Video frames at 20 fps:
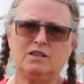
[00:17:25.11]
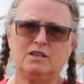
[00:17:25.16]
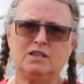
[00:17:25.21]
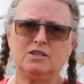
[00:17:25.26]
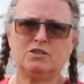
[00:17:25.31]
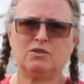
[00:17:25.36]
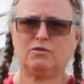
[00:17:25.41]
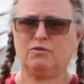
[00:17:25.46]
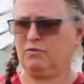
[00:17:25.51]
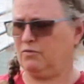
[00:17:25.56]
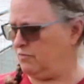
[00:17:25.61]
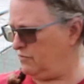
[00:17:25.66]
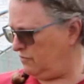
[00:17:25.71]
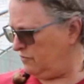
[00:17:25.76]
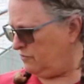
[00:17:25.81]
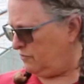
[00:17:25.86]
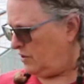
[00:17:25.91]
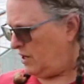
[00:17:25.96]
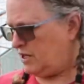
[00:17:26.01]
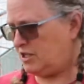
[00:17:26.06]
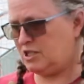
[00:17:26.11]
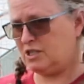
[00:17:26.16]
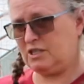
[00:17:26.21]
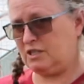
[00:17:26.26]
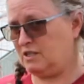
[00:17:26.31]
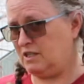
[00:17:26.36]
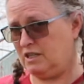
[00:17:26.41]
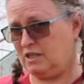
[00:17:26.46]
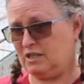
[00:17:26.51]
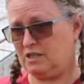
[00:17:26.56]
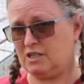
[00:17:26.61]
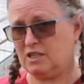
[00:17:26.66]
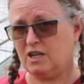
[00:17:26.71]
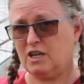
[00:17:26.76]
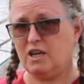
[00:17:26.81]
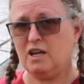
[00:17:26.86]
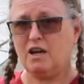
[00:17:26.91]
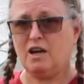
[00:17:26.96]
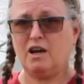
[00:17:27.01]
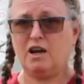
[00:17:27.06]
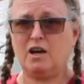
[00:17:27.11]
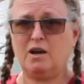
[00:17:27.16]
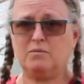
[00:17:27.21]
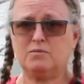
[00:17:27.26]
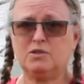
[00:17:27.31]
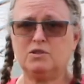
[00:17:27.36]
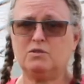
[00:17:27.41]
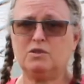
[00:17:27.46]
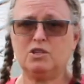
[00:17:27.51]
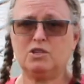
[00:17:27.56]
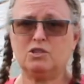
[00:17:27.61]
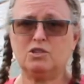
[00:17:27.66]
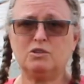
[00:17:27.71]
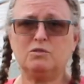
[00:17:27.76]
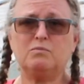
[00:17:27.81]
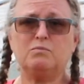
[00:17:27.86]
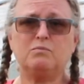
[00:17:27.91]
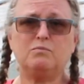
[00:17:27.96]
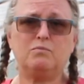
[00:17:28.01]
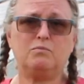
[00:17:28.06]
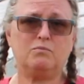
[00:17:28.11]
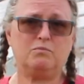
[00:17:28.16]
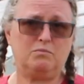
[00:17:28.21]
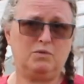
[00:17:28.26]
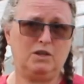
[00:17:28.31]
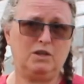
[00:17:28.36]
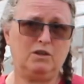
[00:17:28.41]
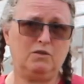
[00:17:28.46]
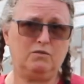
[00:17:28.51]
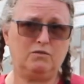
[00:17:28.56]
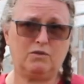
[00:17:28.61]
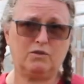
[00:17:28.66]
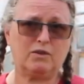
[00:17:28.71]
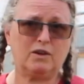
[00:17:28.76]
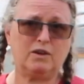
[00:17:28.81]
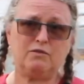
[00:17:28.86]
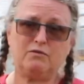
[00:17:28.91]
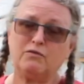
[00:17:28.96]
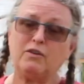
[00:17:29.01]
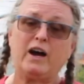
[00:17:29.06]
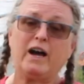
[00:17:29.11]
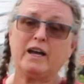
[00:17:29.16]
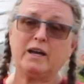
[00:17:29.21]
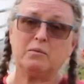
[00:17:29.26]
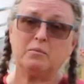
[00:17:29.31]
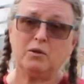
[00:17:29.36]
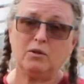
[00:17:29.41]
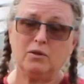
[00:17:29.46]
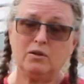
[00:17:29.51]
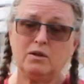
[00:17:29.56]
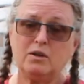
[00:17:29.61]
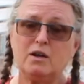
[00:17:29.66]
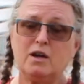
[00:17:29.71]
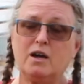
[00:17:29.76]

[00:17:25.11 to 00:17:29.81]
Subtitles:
These are fresh seeds, so they should be very viable.